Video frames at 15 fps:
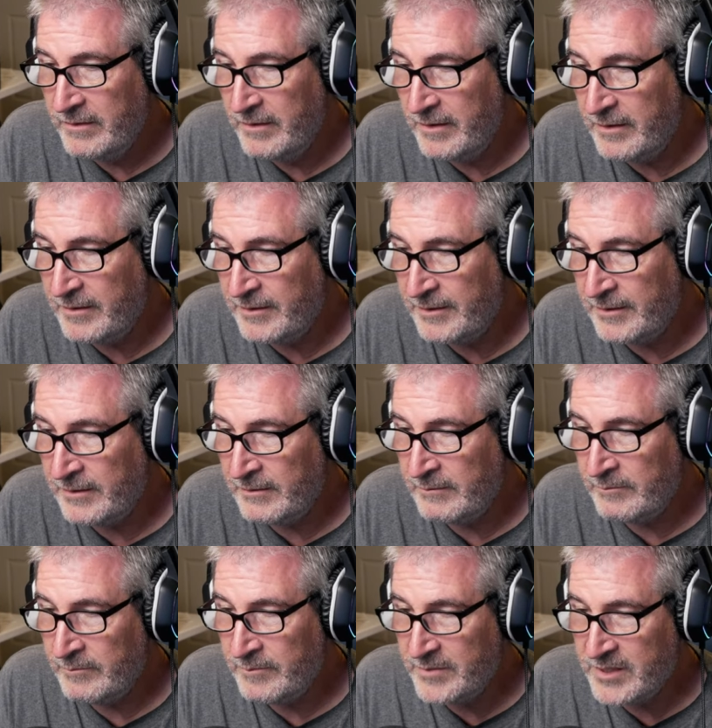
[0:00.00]

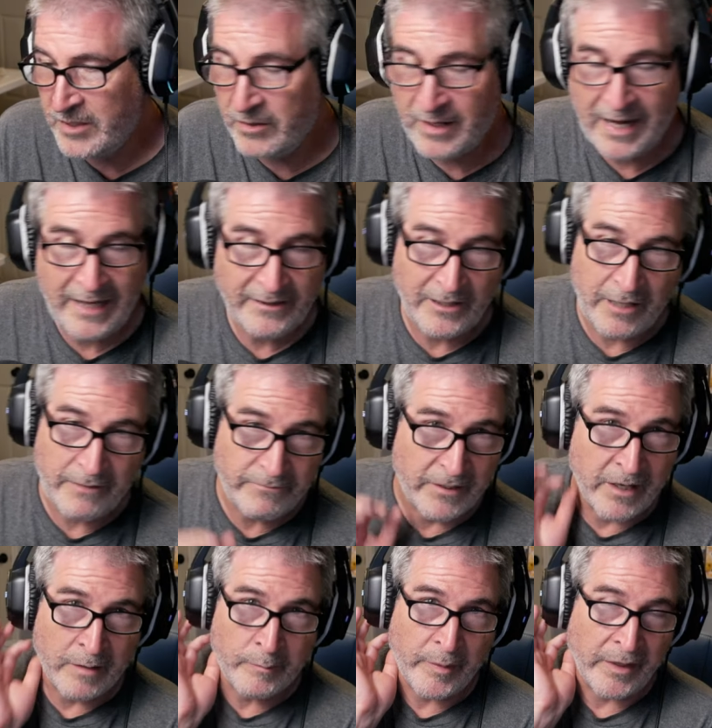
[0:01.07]
So I love
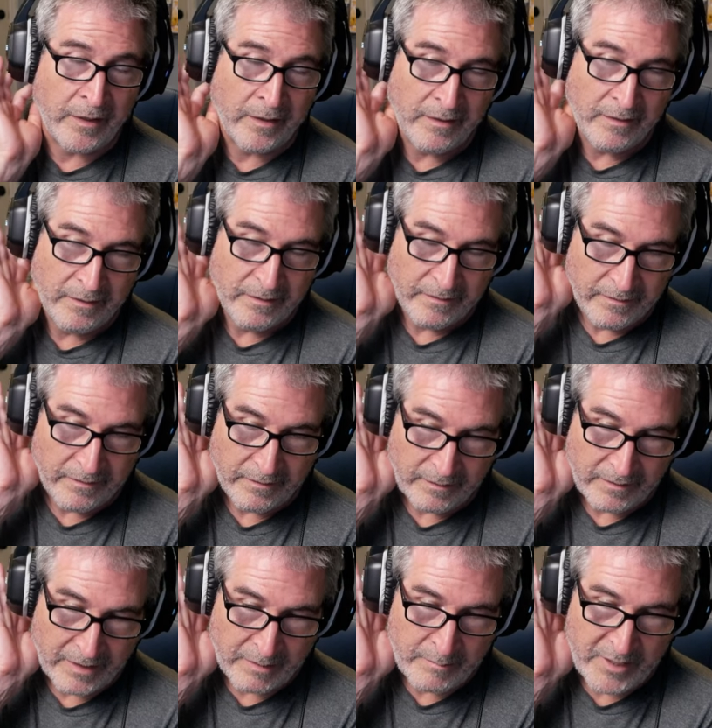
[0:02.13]
Gumby.
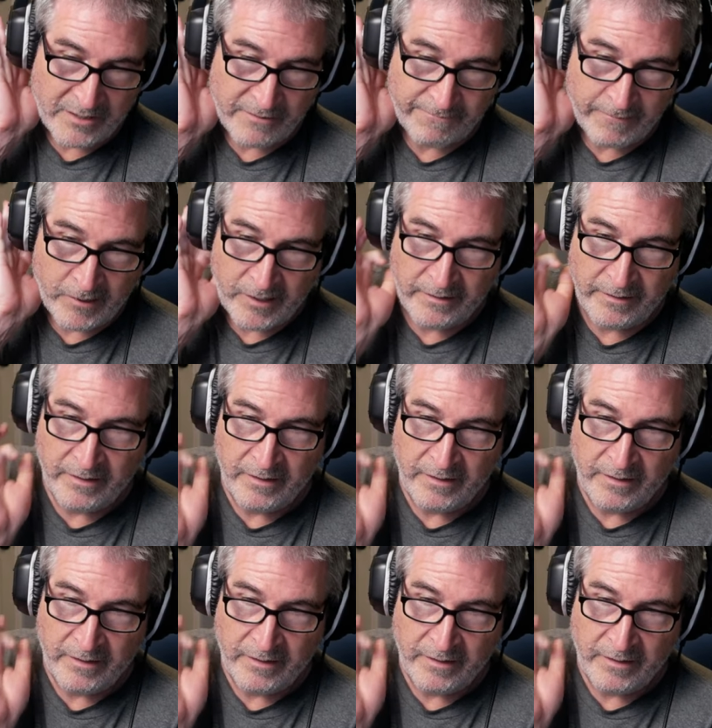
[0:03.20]
Gumby's fun.